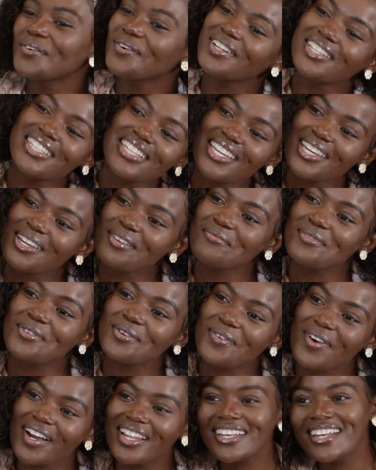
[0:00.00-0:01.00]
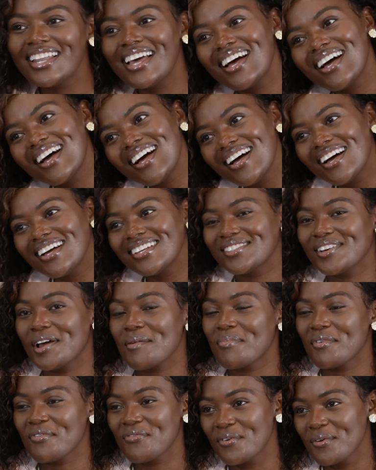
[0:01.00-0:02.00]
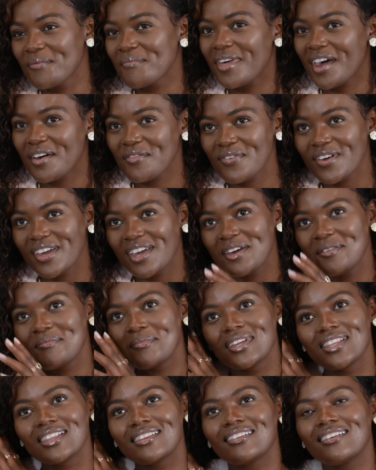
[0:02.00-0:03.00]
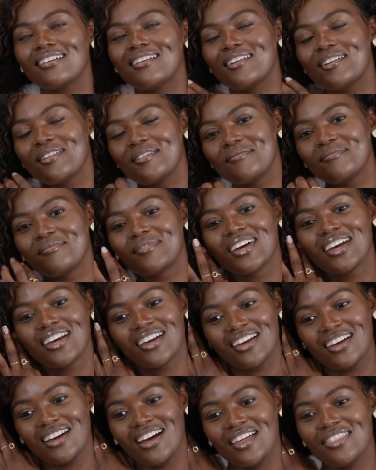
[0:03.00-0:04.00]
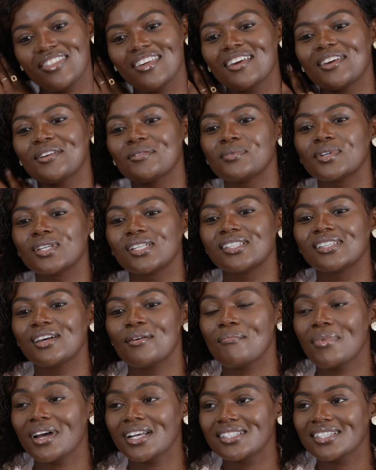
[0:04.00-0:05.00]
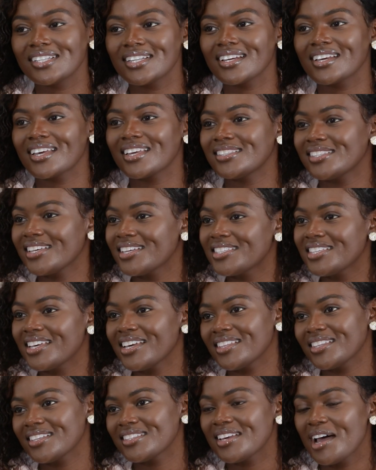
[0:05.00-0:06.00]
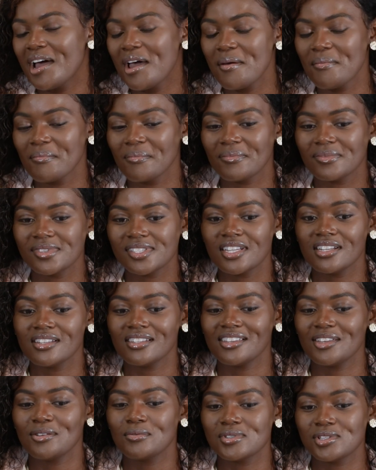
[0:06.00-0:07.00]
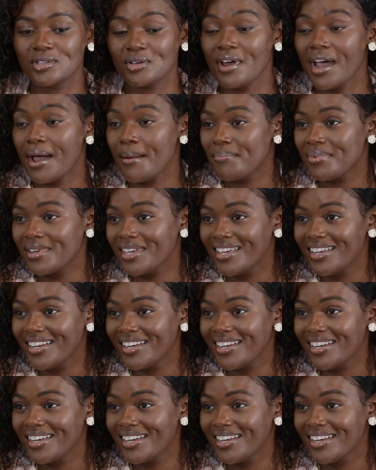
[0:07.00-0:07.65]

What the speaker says: Who redeemed Rwanda. So I performed that for him, and I think it was Ambassador Gatete at the time said that he was so happy.